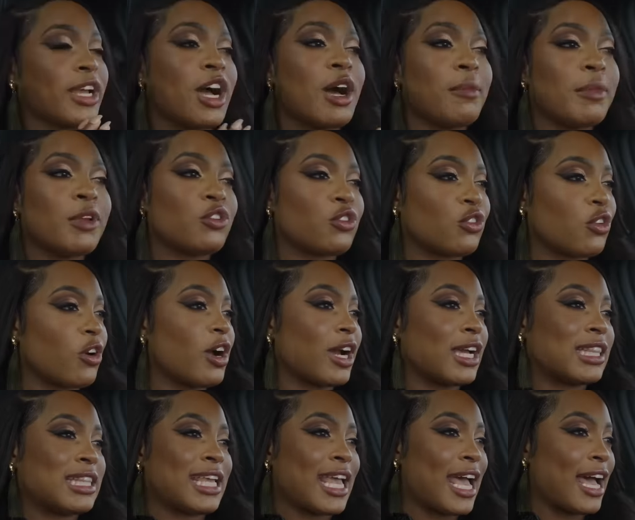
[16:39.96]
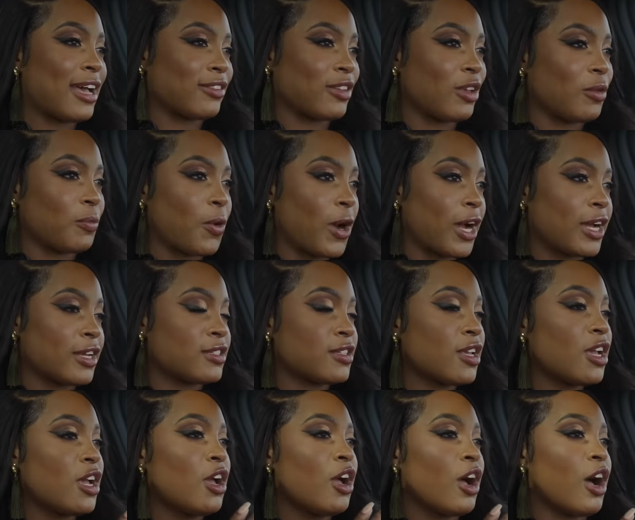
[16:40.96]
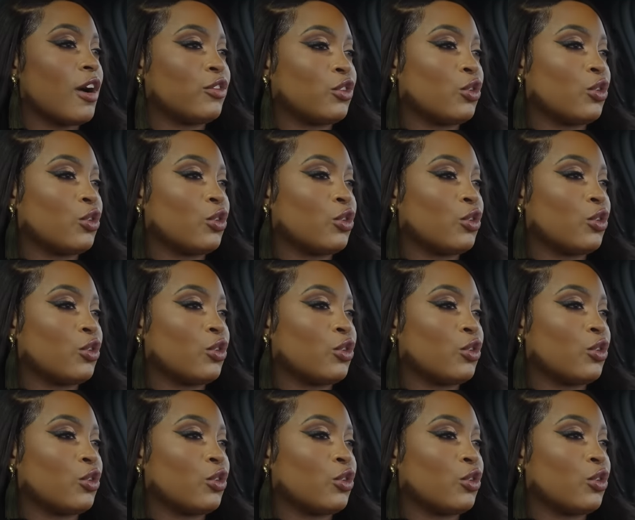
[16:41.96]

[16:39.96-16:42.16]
come in strong at the asking price of